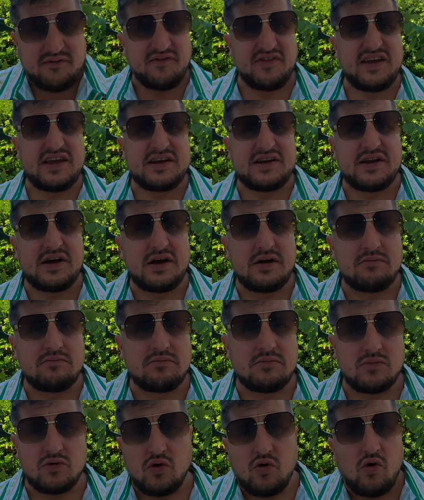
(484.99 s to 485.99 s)
Vietnam
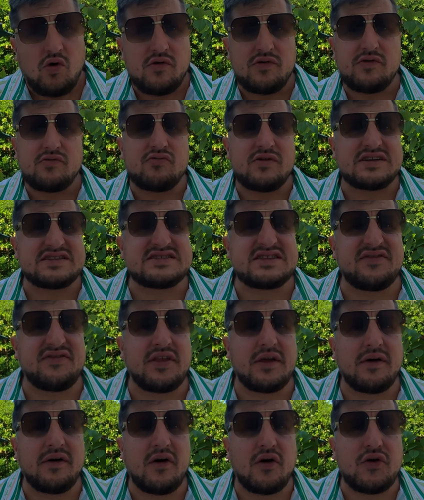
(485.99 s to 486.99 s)
or the rest
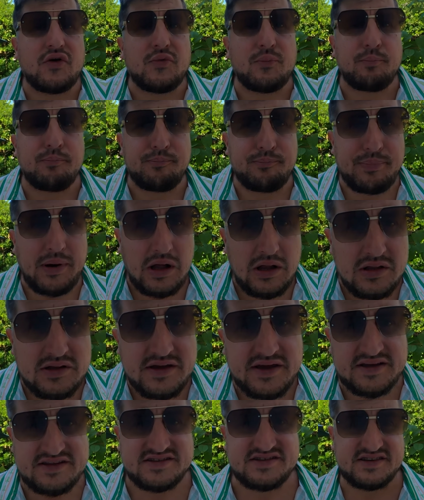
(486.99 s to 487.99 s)
of the
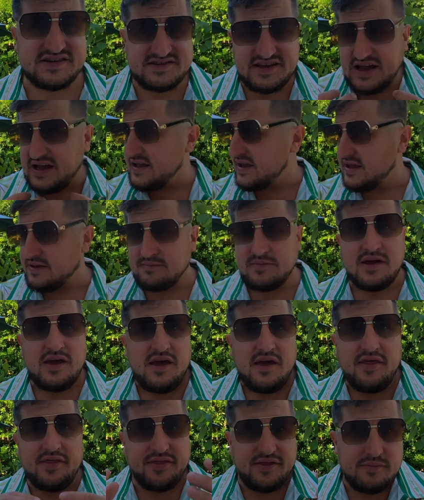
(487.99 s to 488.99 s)
Balkans? Because I am
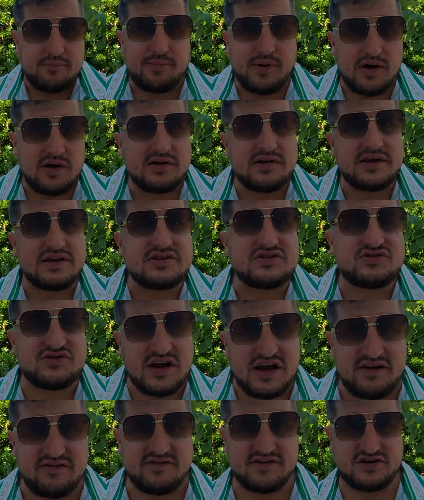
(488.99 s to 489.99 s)
the Balkan
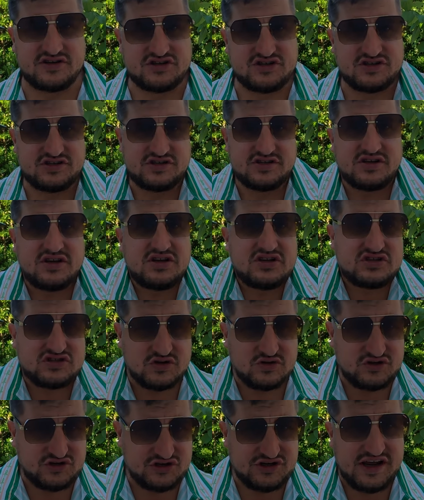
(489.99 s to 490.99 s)
traveler.
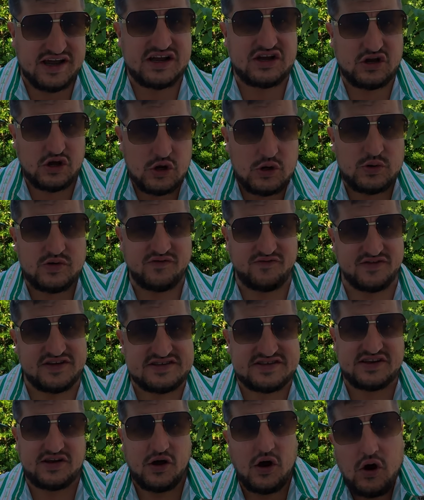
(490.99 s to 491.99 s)
So should I go
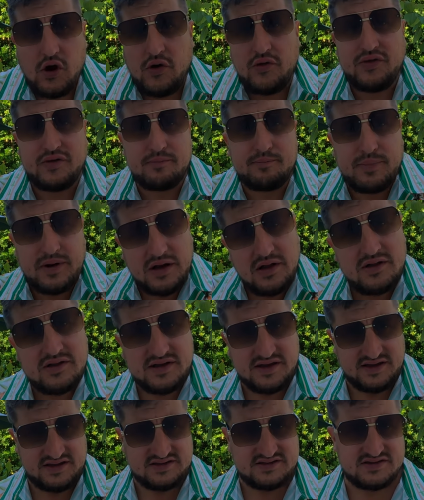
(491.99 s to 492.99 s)
visit all the
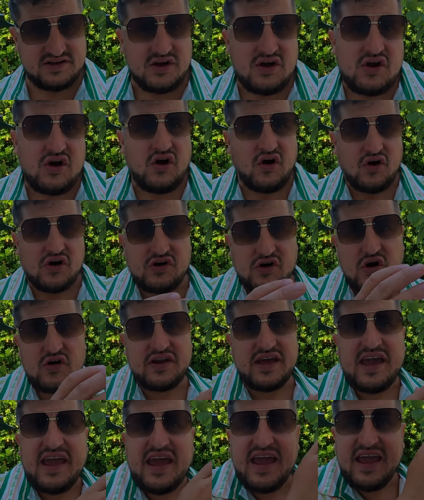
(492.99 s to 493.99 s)
Balkans or go
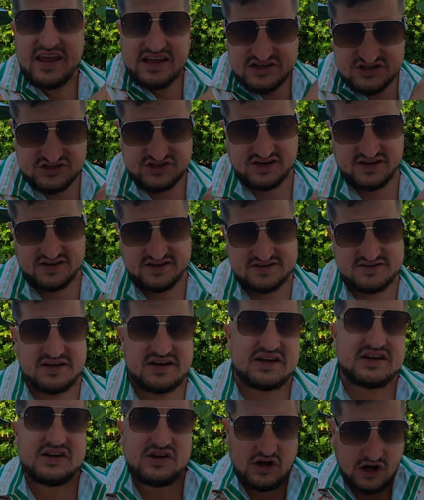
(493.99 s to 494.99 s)
to Asia?
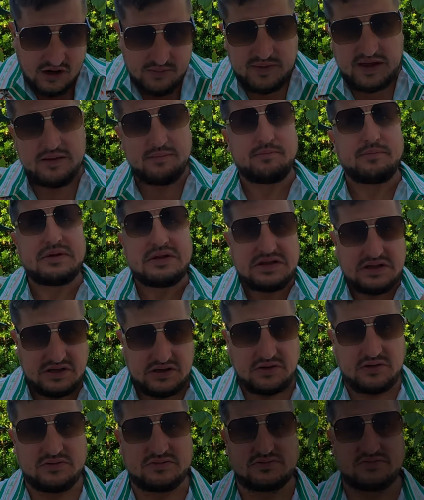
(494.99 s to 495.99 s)
Comment
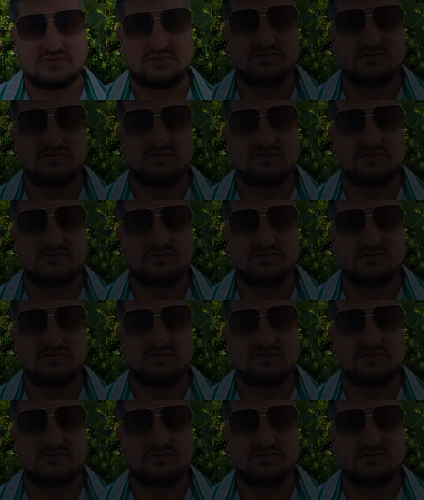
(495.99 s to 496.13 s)
below.